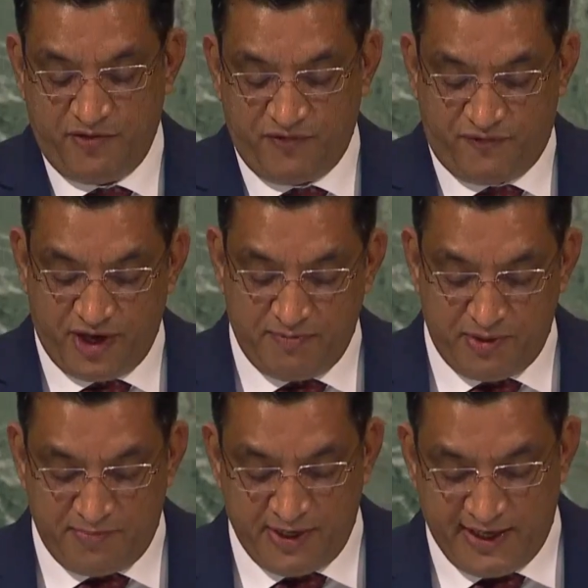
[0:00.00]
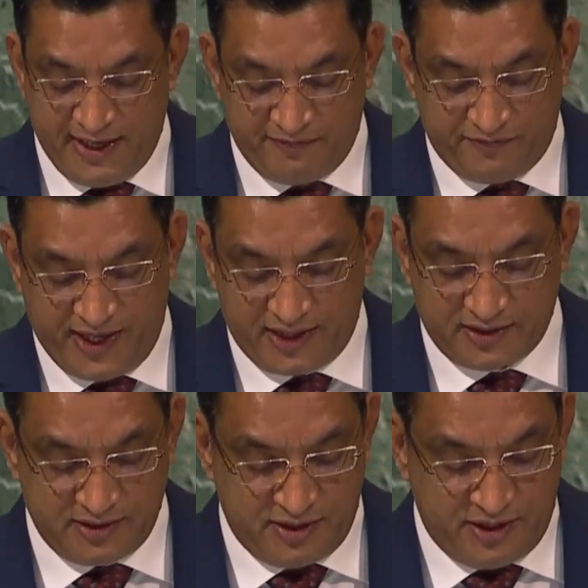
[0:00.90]
We firmly believe that
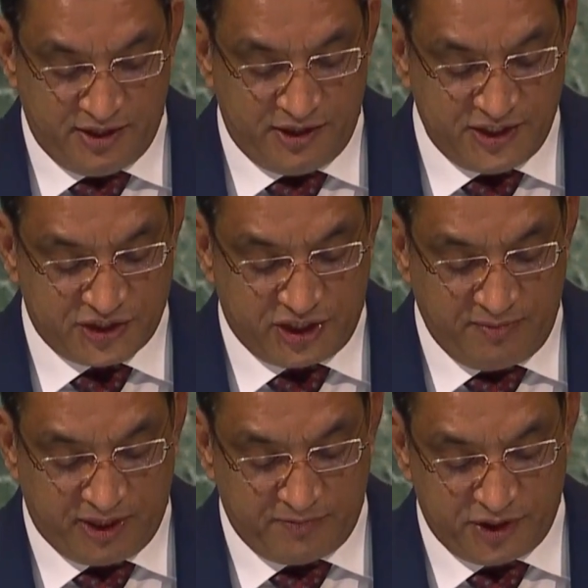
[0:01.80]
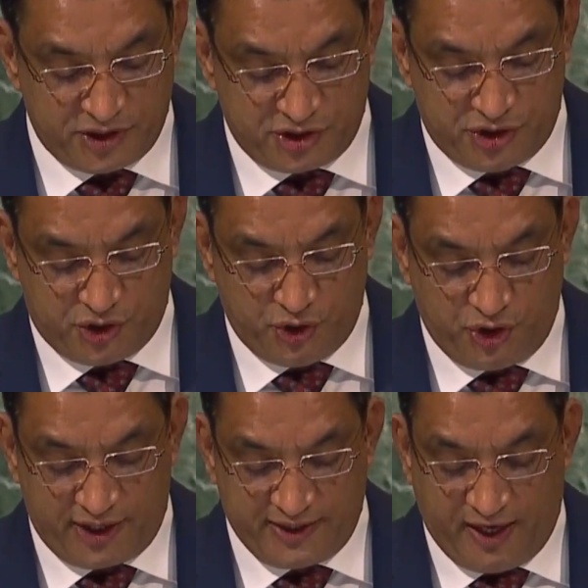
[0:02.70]
these commitments should
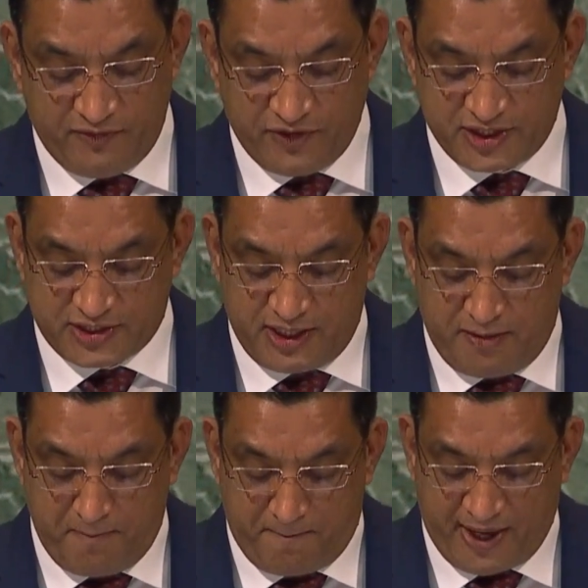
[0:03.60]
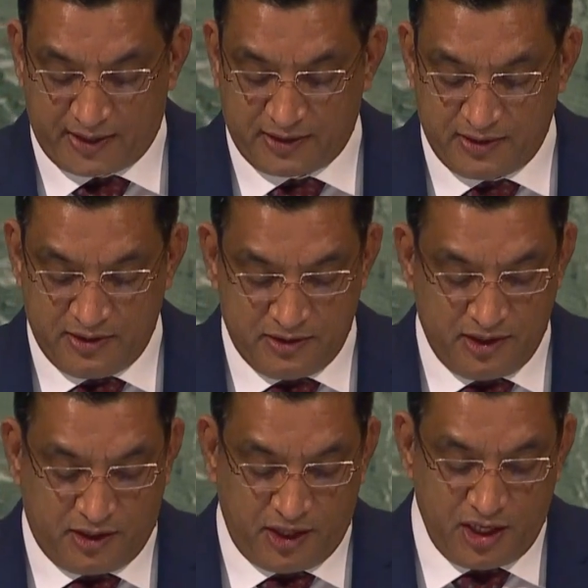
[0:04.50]
not adversely impact
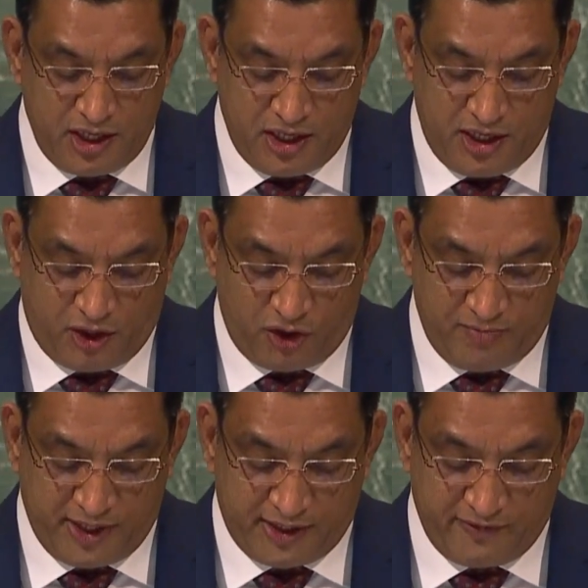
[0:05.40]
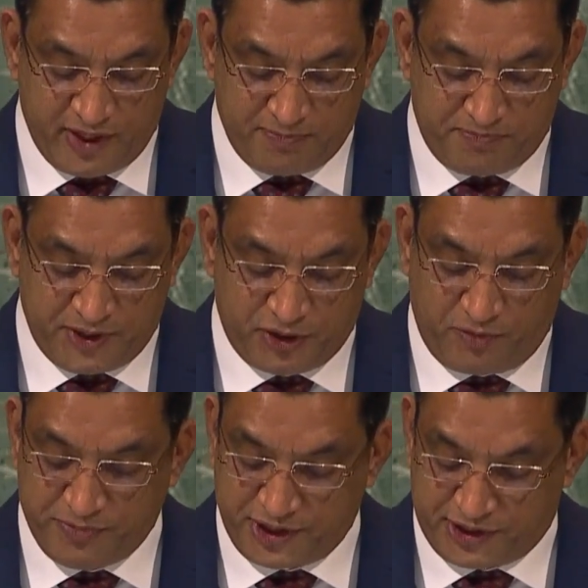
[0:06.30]
the green economic development
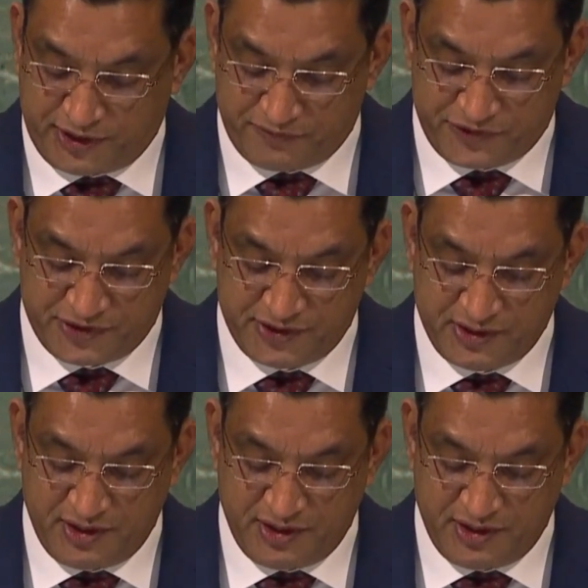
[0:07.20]
objectives.